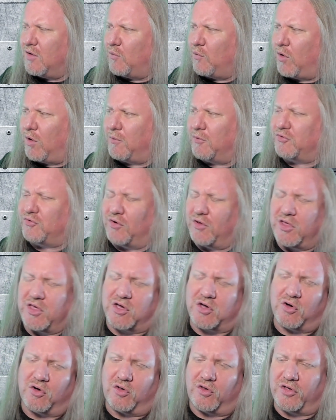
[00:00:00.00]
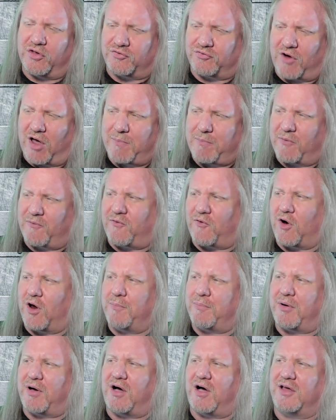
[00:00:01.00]
What was really cool is right before
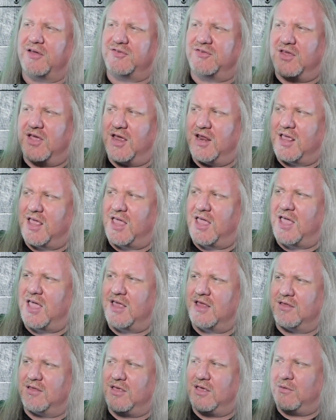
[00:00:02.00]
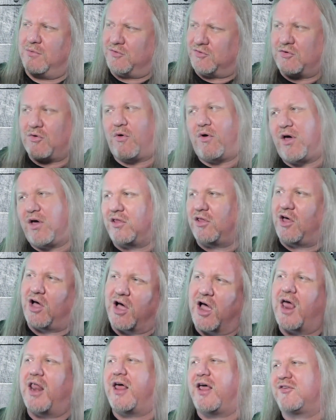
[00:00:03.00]
I paused it, it, it was going
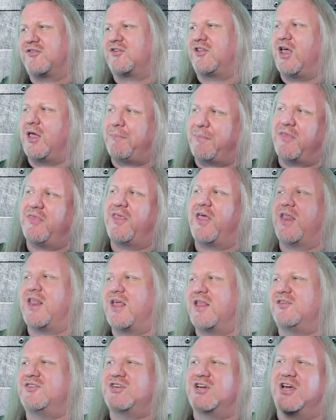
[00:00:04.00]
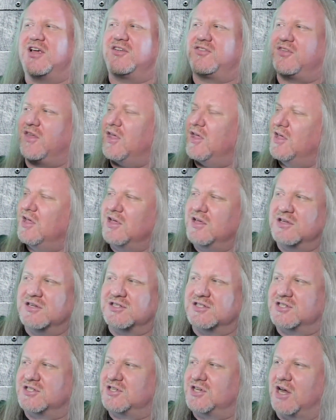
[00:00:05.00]
along a nice clip, and then it just
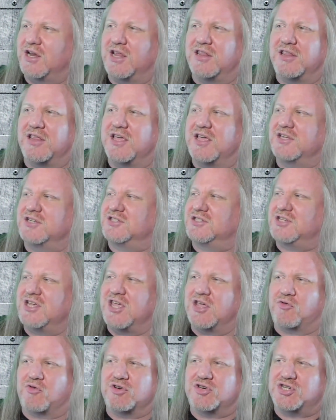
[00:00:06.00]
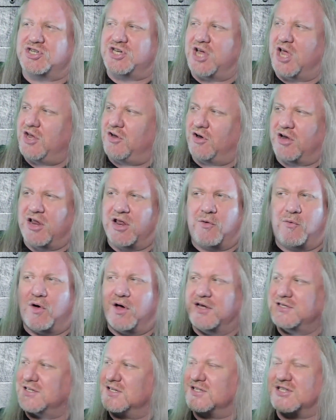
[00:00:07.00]
suddenly decrescendo. It
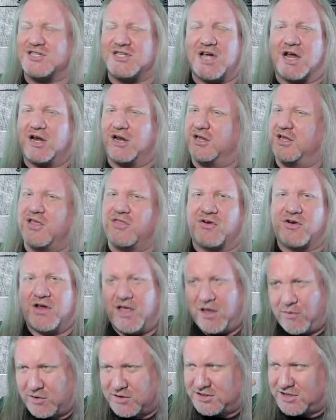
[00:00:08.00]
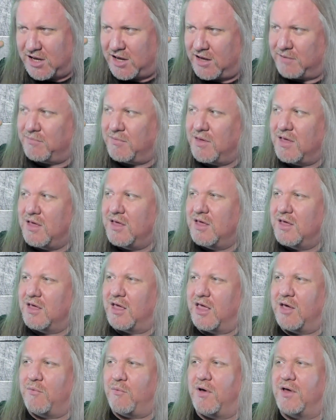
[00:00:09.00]
wasn't subtle either. It was a
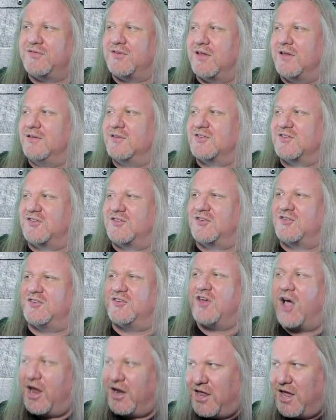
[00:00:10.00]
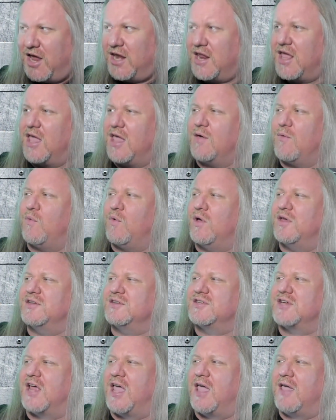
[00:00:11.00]
it wasn't sudden. It
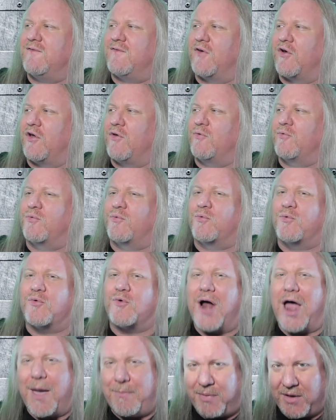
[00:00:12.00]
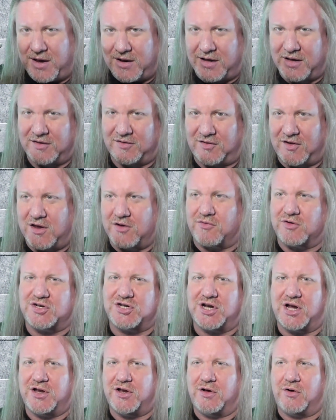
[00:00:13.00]
was a very rapid
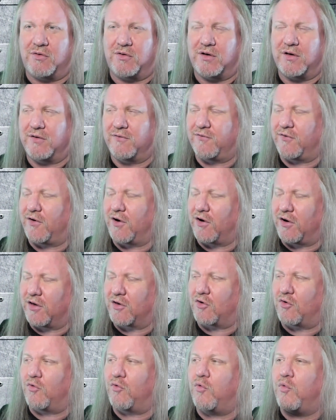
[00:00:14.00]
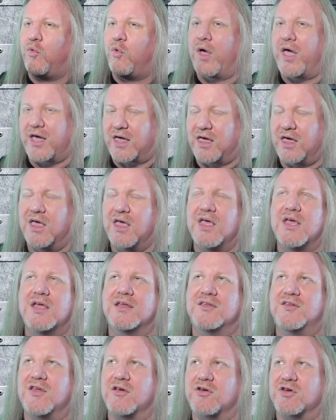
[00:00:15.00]
decrescendo, a very quick
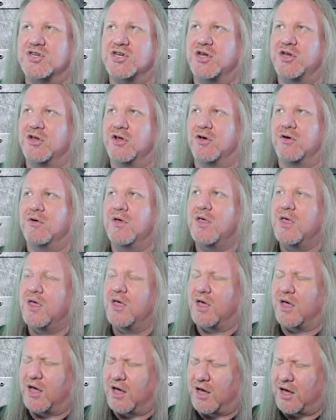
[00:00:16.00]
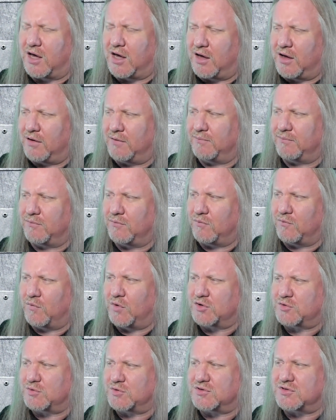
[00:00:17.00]
decrescendo, uh,
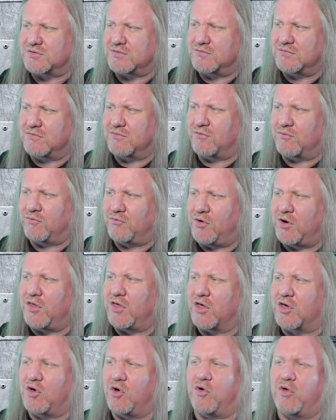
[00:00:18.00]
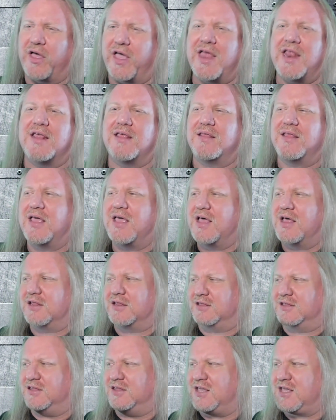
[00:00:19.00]
which was really cool. And it
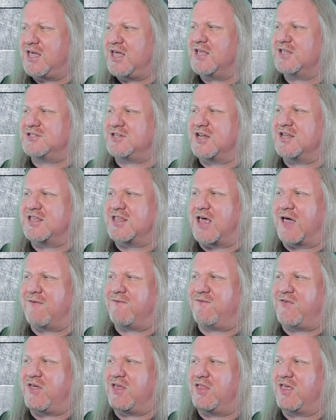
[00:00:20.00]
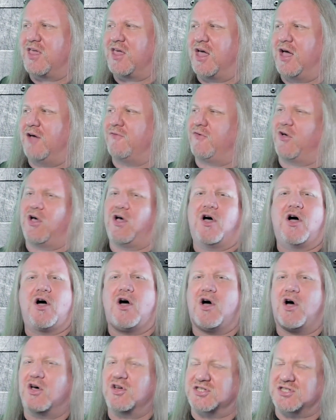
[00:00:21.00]
leads into that feeling of
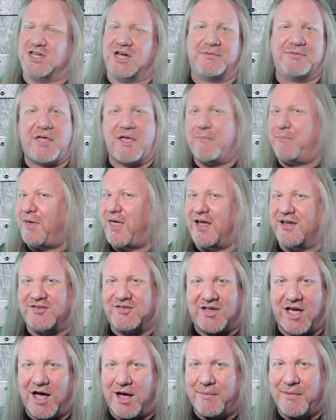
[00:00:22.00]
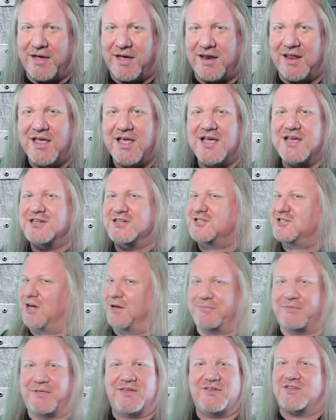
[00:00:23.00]
oh, something big's coming,
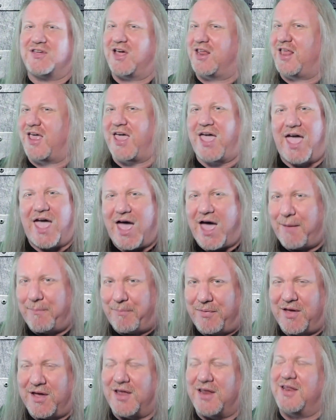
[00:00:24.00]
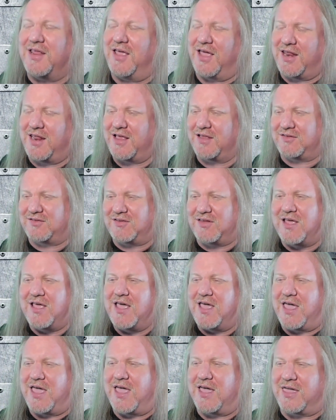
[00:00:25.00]
something's gonna happen, and it's
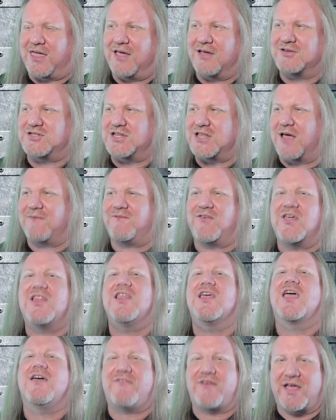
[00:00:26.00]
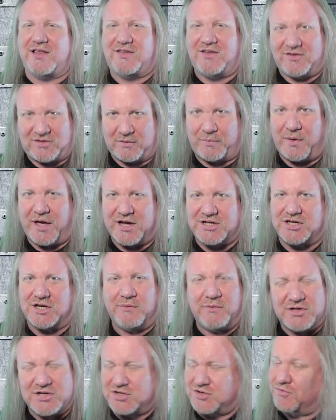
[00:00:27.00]
it gives you that feeling of
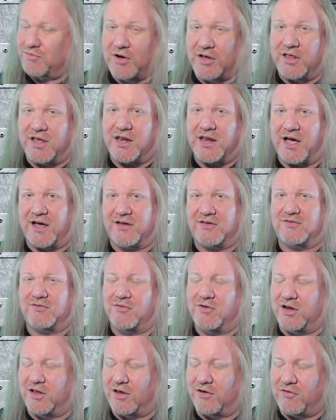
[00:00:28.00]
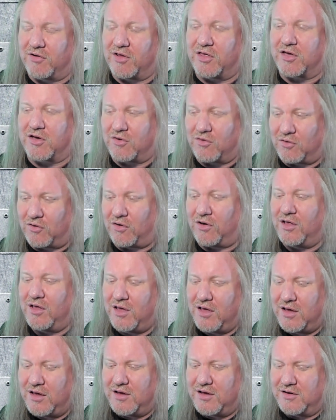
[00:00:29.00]
anticipation, which is really nice, really really cool.
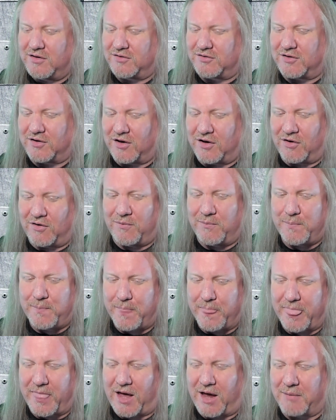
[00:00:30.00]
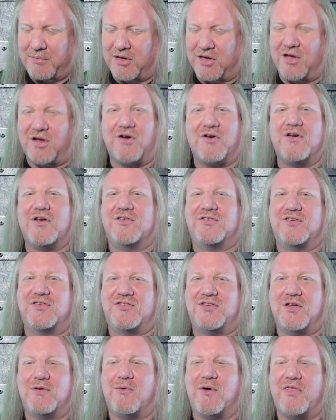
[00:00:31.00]
So I'm curious to
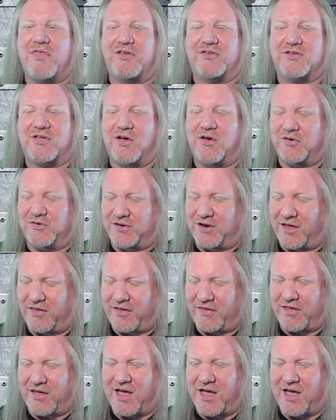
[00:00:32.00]
see where this goes now that